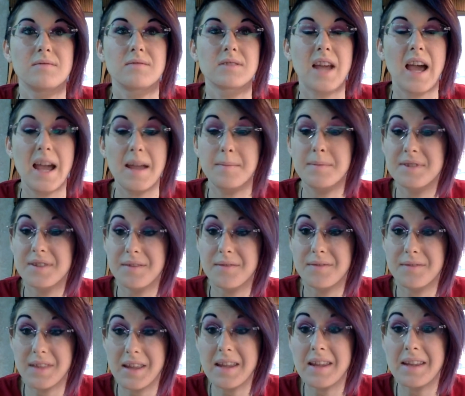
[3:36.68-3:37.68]
types of
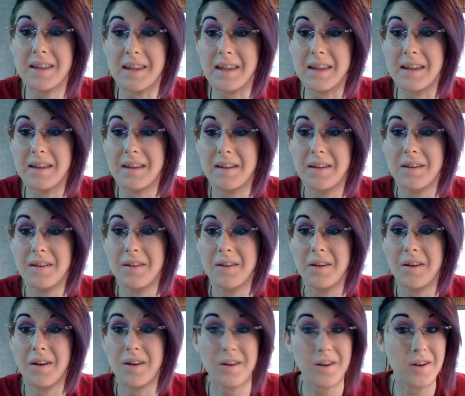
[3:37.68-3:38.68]
thinking
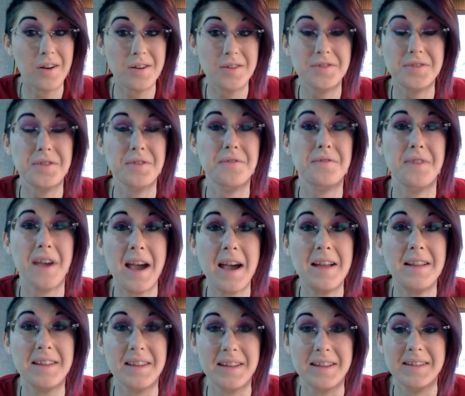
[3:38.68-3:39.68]
are also
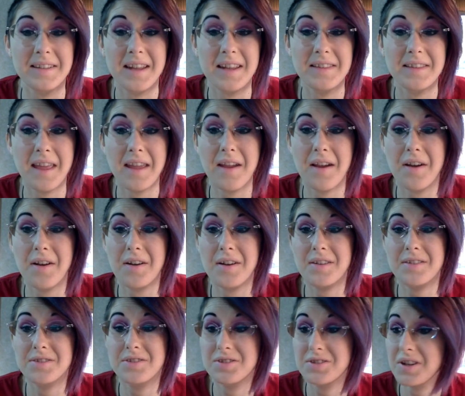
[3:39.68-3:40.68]
valid, and they are
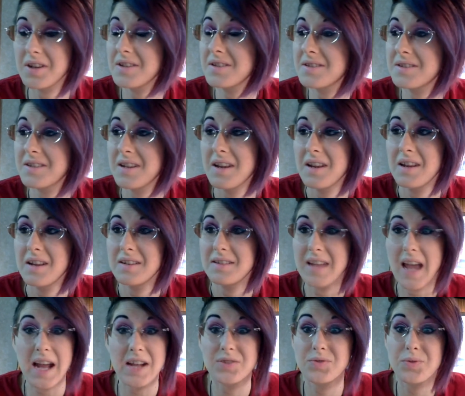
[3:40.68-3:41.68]
just
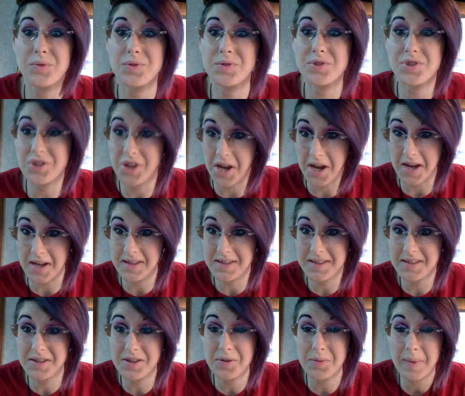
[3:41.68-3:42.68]
natural shades
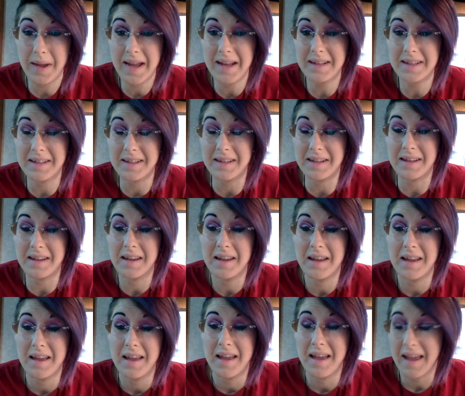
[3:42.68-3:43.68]
in humanity.
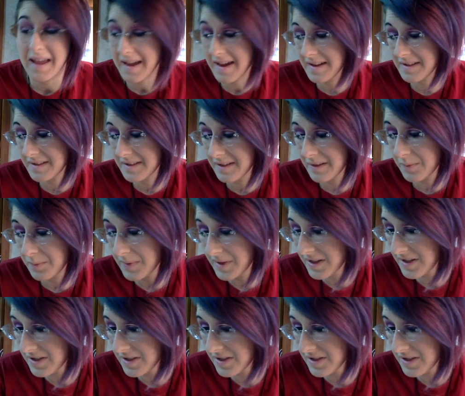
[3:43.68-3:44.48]
And we